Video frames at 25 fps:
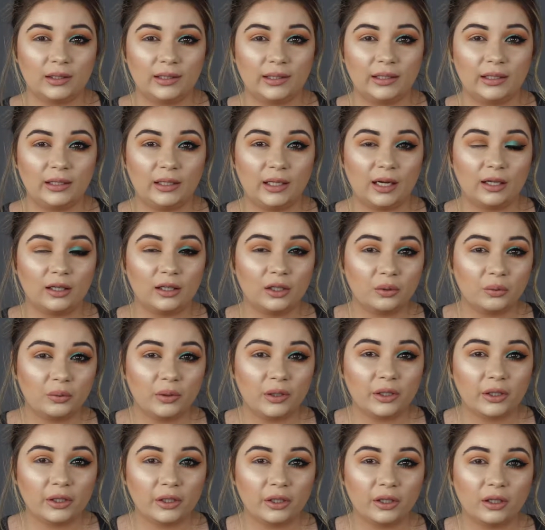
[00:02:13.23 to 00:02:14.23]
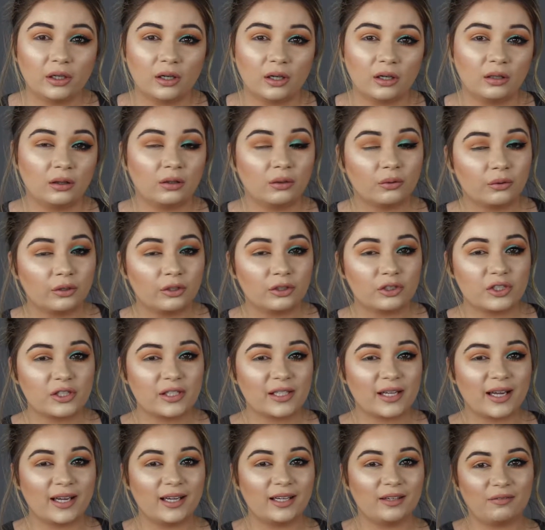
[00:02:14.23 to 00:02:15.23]
yellowier on the orange
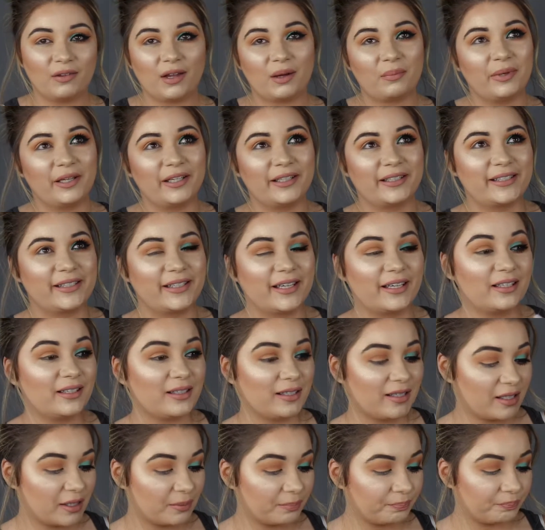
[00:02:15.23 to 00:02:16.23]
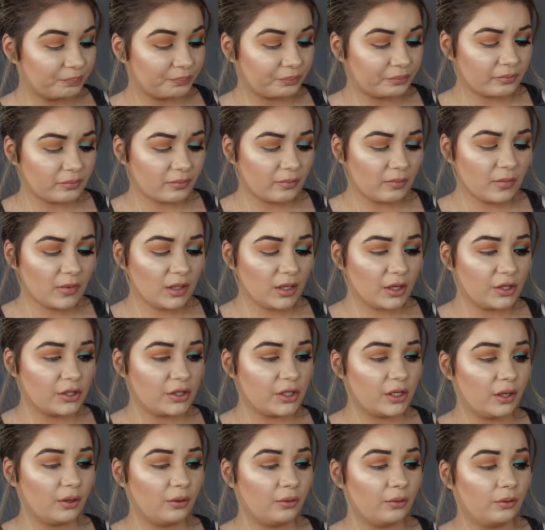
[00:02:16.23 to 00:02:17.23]
side, if that makes sense.
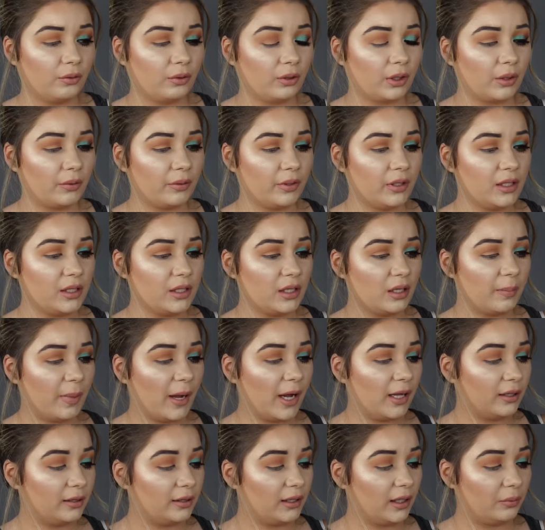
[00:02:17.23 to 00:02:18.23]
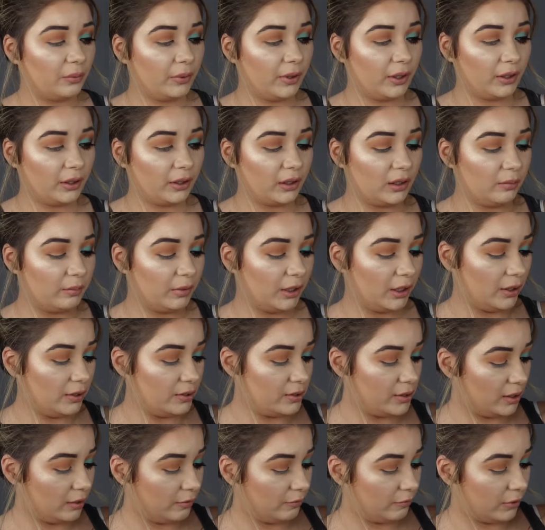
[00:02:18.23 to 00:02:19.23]
So going into the palette that we are going to be
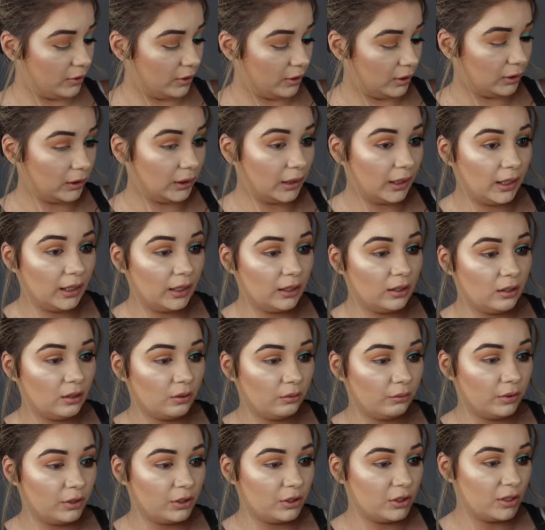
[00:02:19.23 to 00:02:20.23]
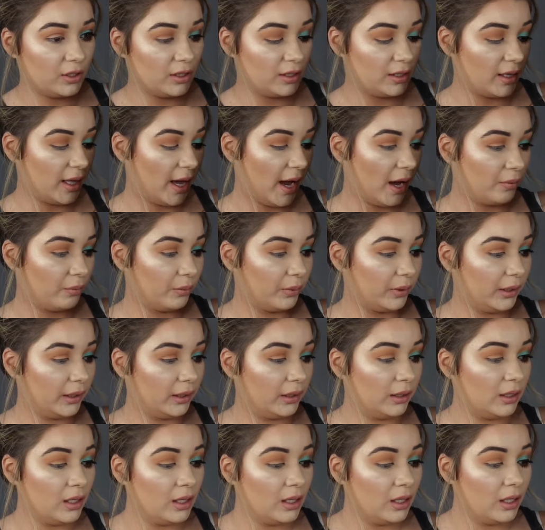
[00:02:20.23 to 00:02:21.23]
using for the lid, which is that
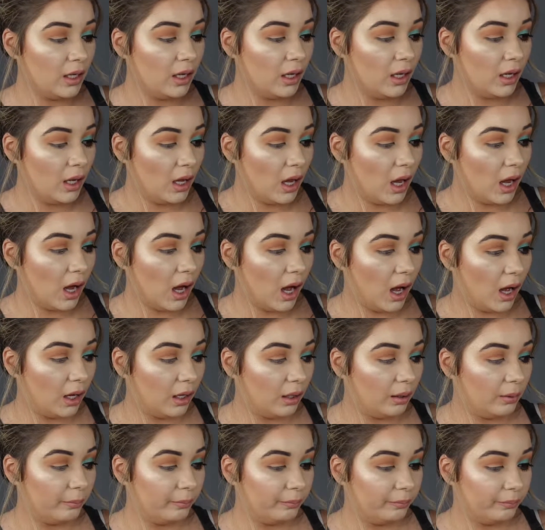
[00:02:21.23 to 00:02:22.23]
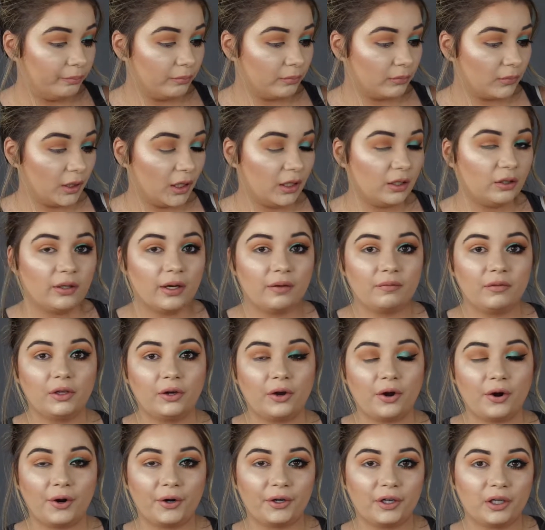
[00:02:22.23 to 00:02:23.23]
one, I don't have the
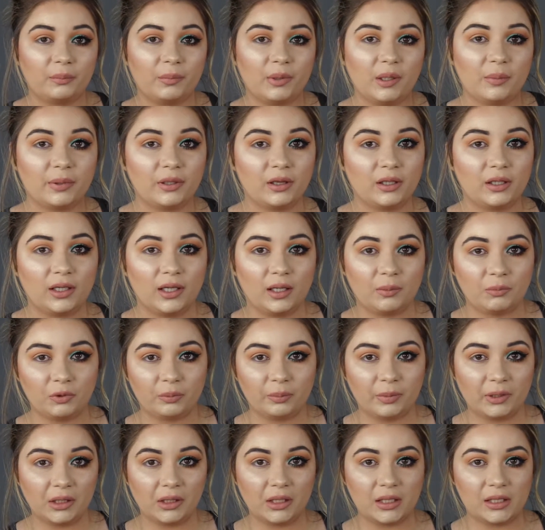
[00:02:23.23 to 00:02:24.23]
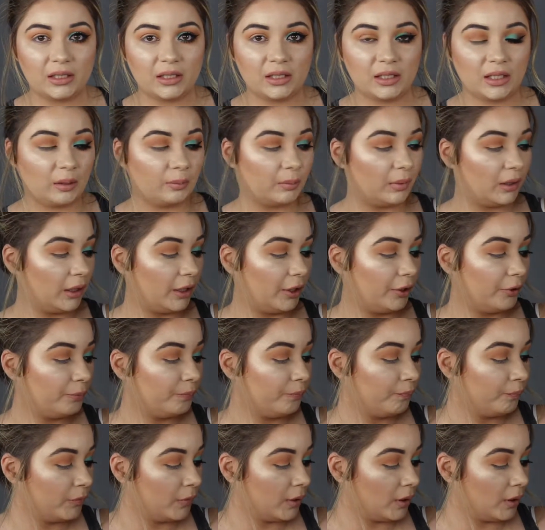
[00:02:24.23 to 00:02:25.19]
card on me, but the name will be listed down below.